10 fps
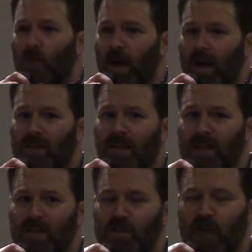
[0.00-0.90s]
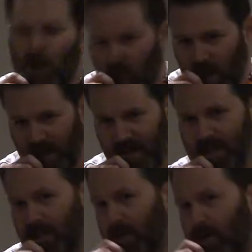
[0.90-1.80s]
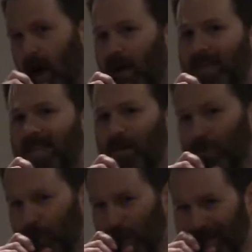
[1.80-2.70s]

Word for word: way that is generally considered unacceptable.